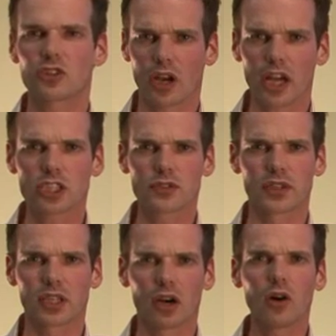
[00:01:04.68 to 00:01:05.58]
to last
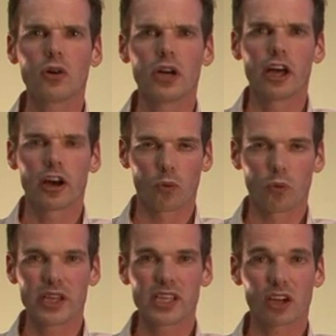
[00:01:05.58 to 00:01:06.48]
video,
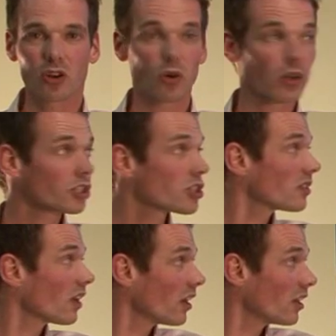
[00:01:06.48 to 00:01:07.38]
we
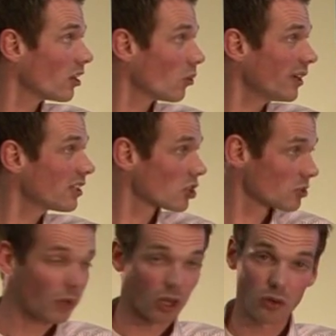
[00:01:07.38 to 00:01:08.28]
crossed a
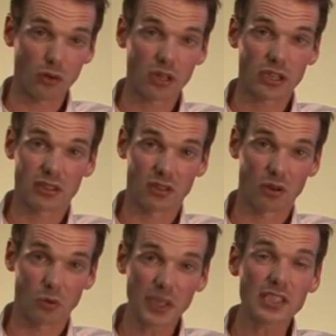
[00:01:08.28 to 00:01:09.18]
winter's model.
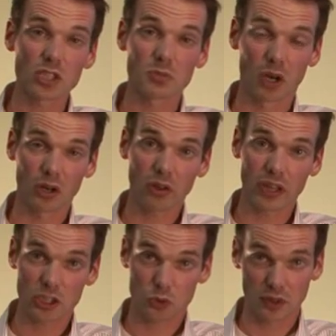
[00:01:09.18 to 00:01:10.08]
The winter's
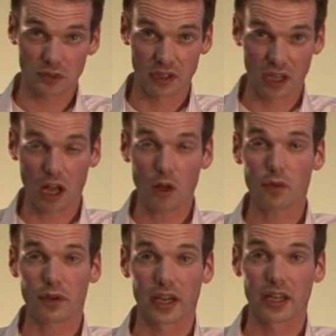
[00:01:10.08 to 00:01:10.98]
model is with the
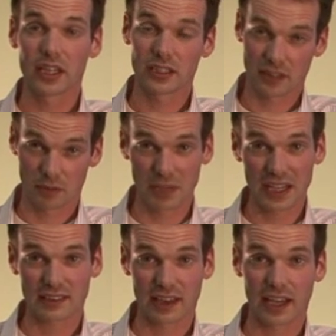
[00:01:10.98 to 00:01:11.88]
alpha, the
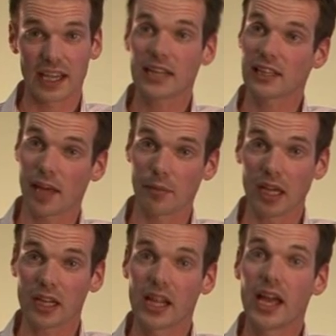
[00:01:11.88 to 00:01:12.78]
beta and the gamma,